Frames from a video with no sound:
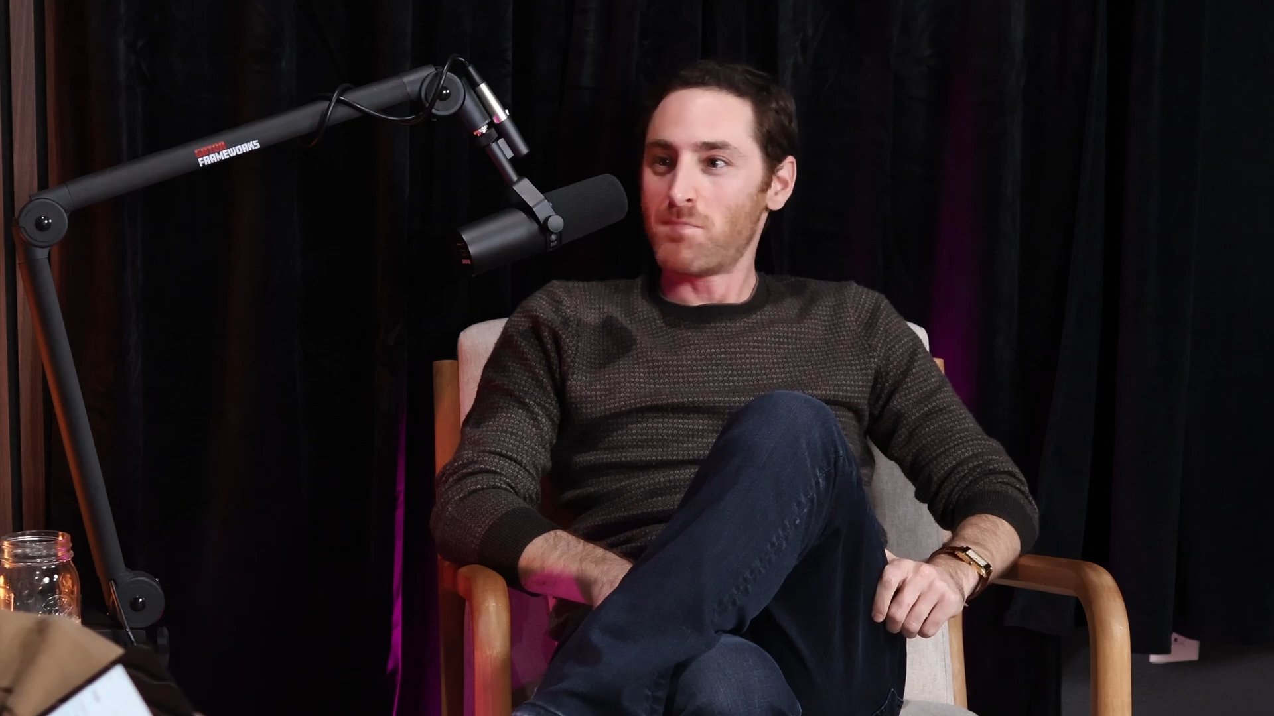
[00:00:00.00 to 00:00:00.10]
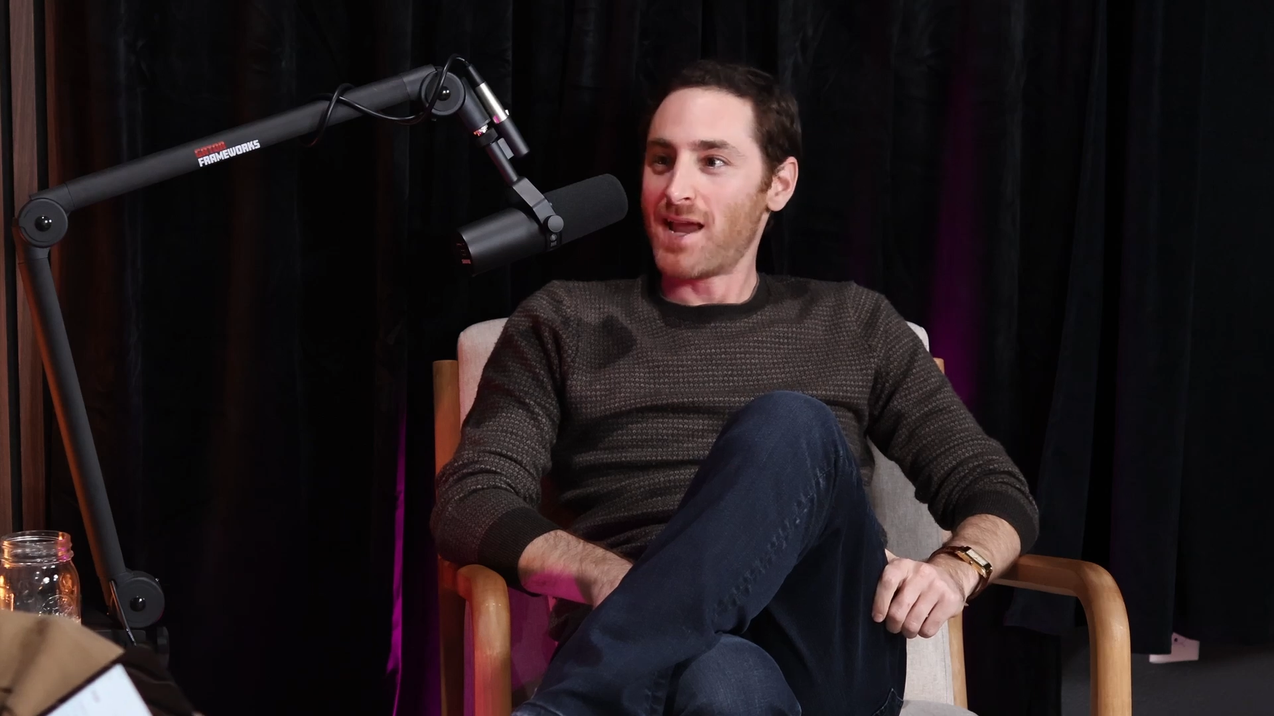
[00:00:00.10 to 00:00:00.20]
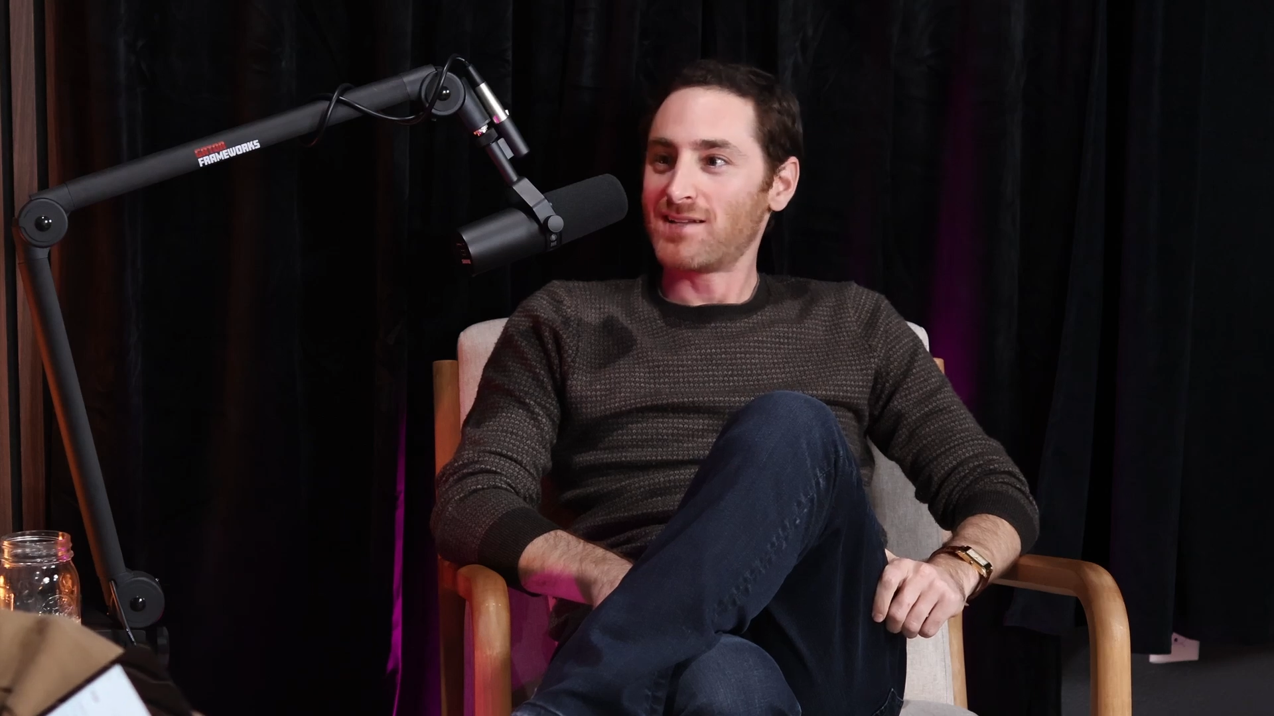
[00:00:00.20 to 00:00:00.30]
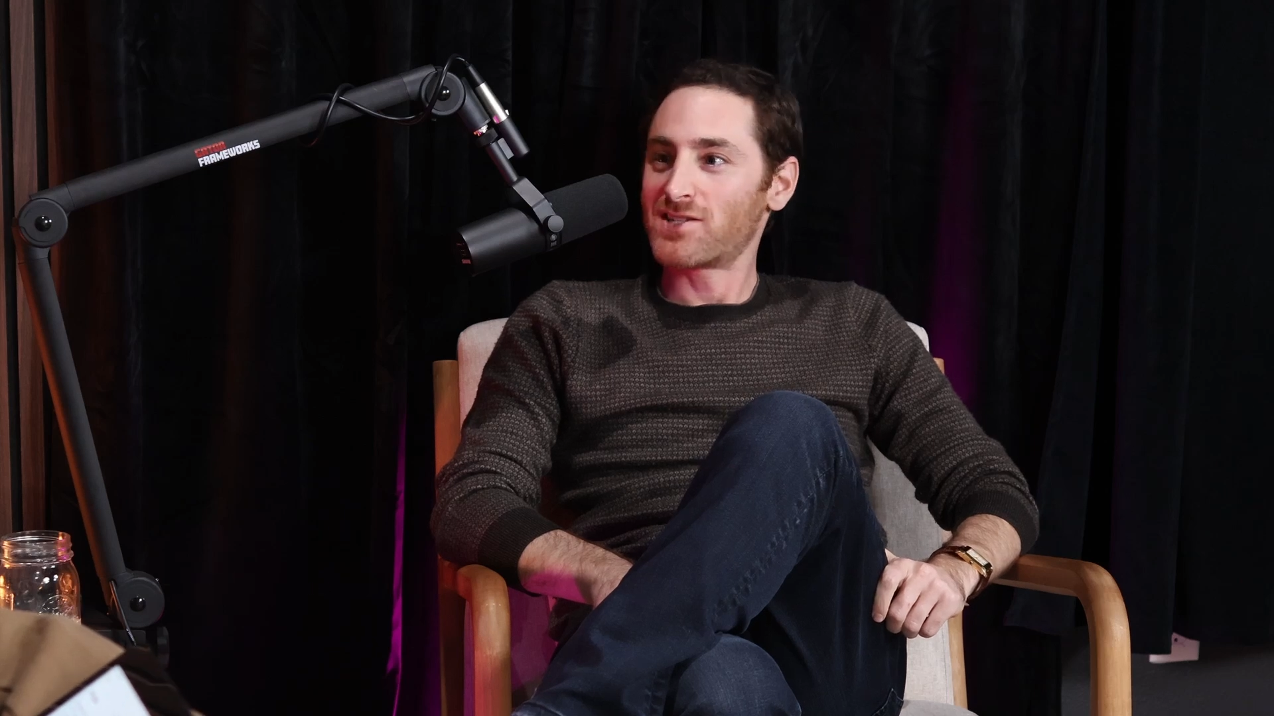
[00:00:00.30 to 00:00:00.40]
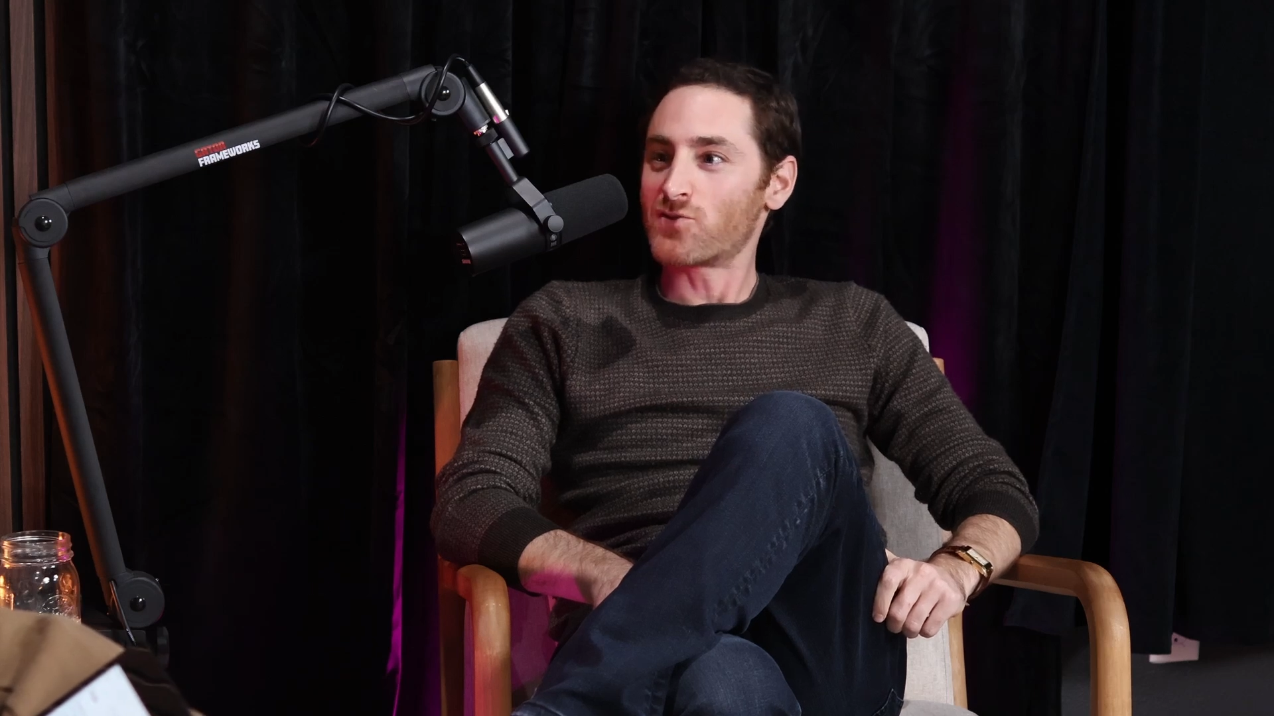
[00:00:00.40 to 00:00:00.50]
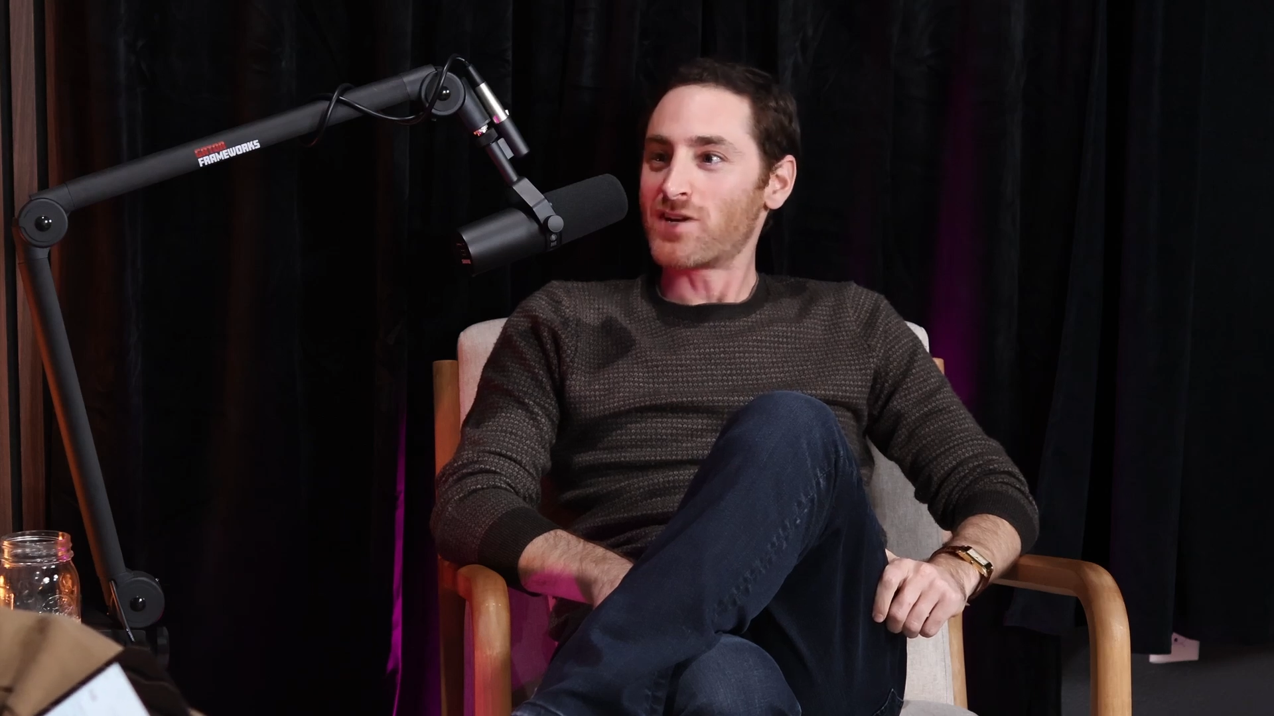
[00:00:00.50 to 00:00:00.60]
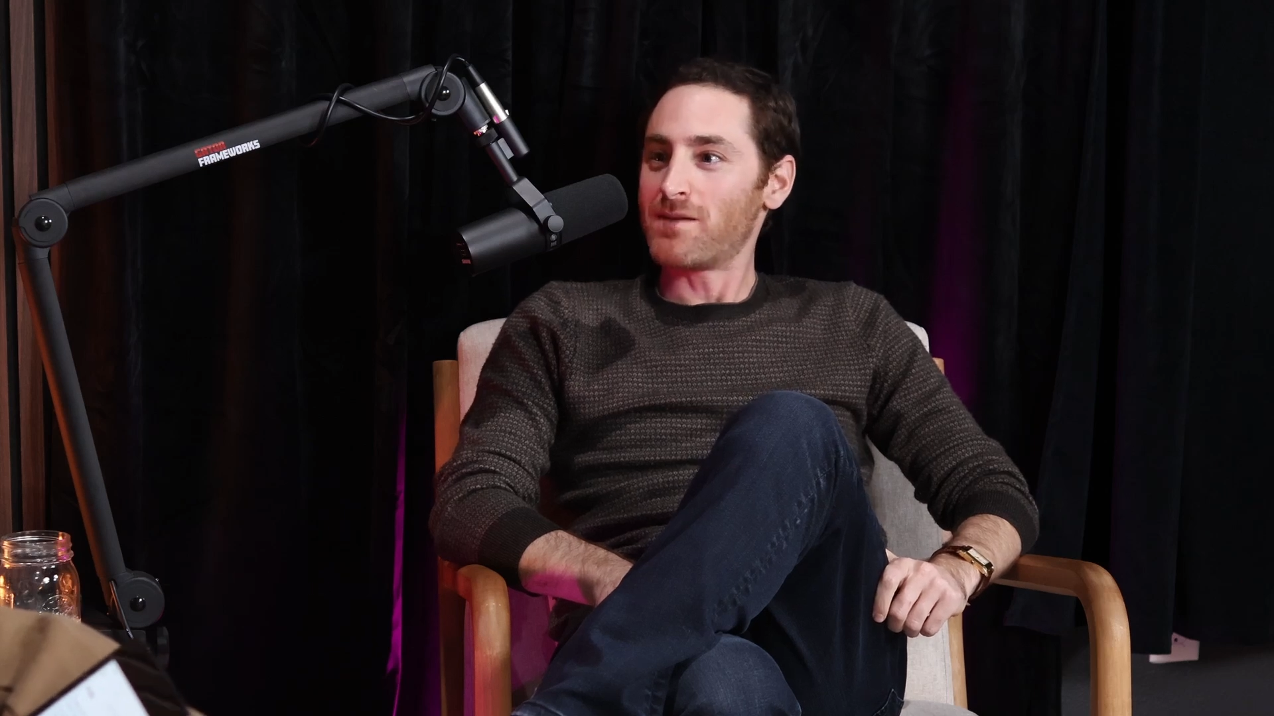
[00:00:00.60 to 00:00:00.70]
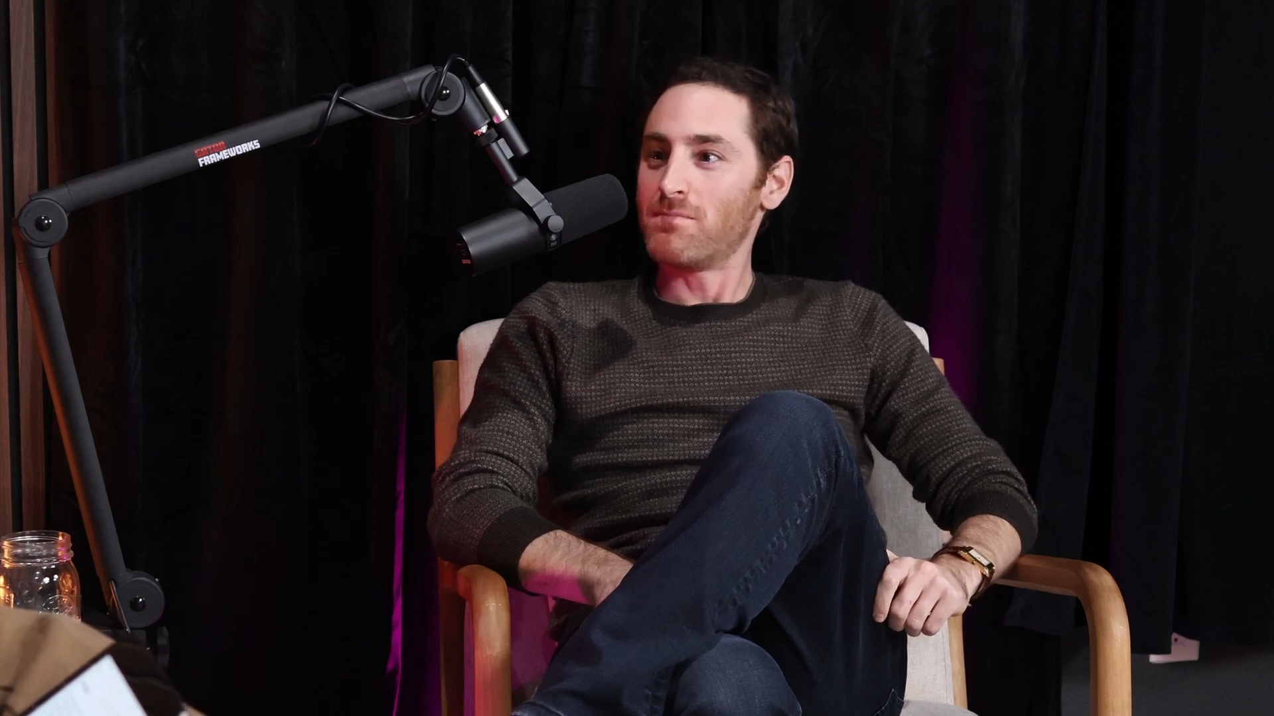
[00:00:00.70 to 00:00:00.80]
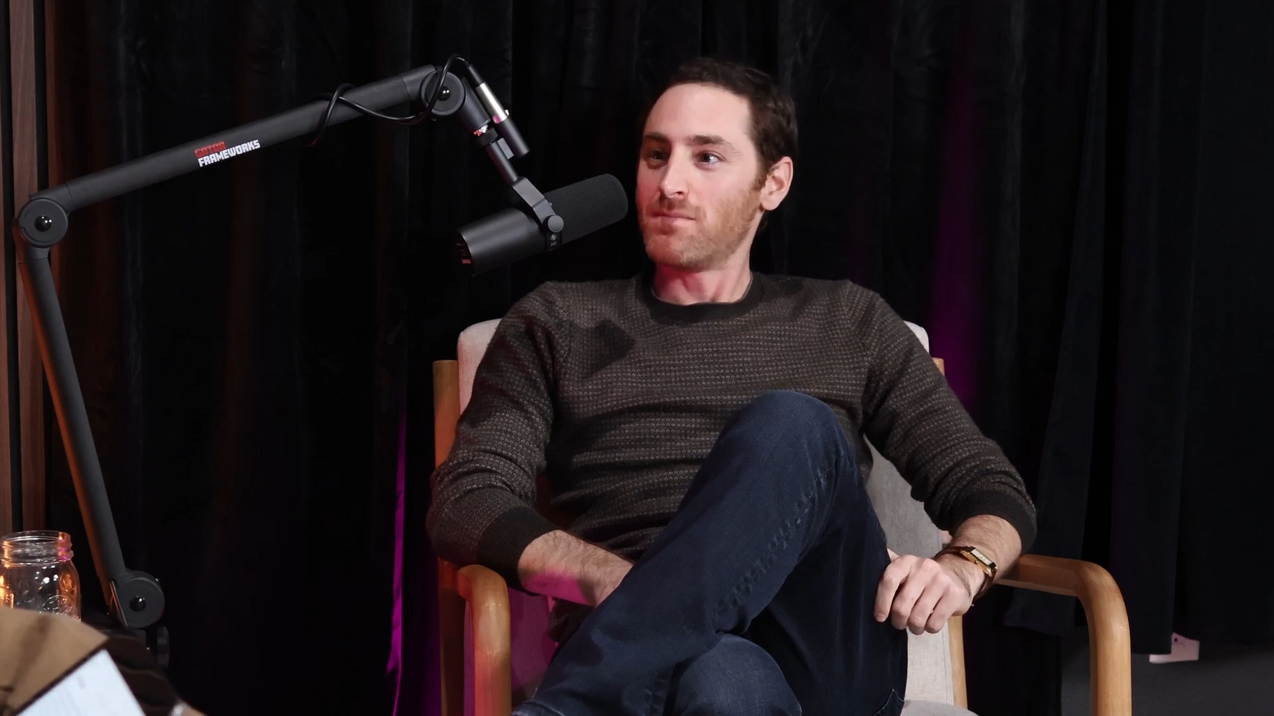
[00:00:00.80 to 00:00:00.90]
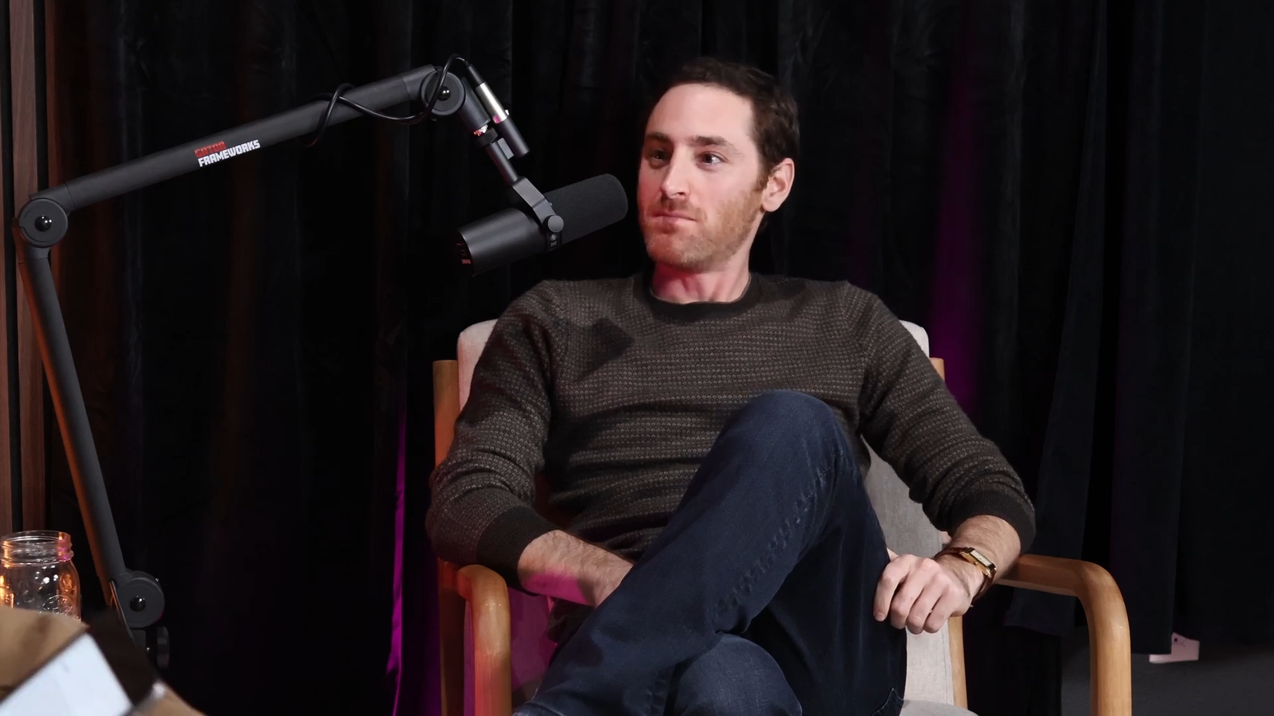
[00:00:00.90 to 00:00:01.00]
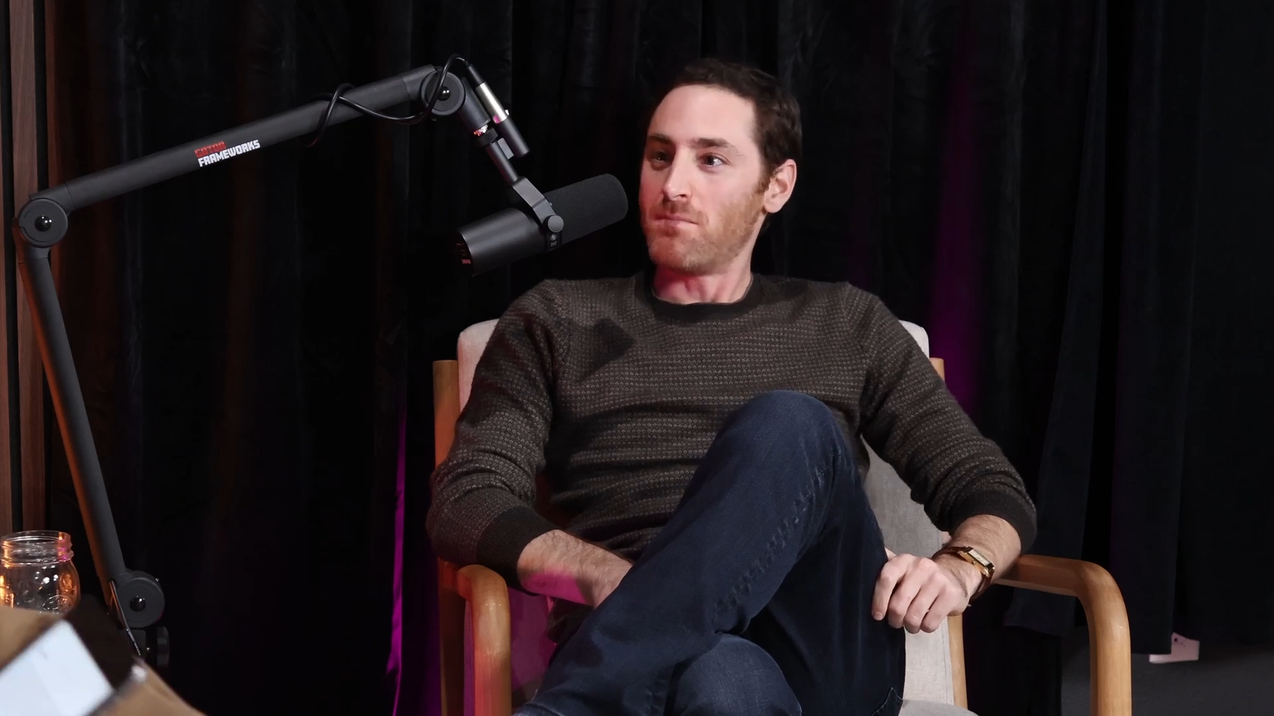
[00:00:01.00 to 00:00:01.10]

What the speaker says: mainstream